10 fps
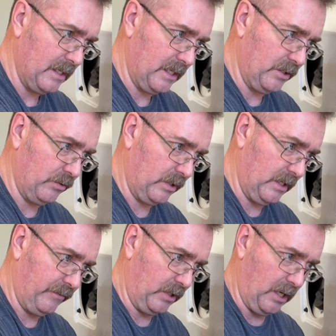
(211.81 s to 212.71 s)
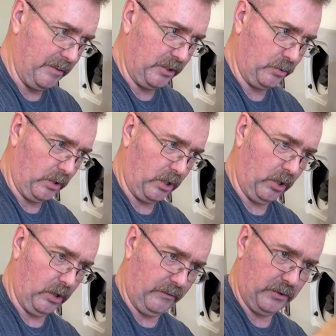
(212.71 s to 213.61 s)
And if you come into a
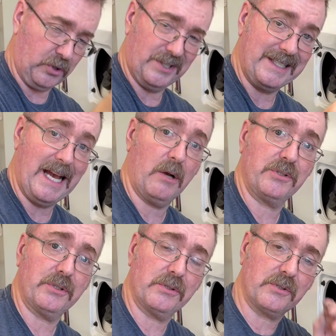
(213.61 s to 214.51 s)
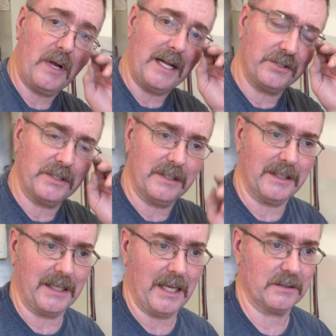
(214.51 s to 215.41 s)
curve, you could gouge it or scratch it.
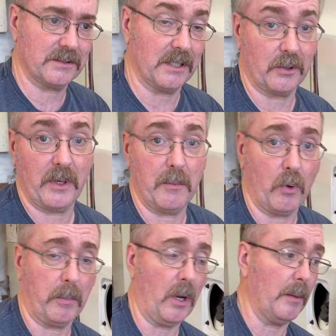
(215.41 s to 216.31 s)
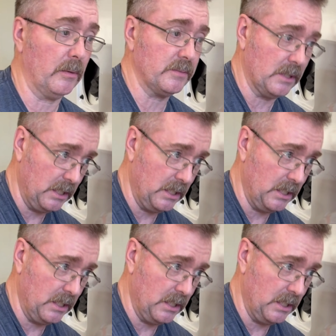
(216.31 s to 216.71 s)
Then that's going to create more problems.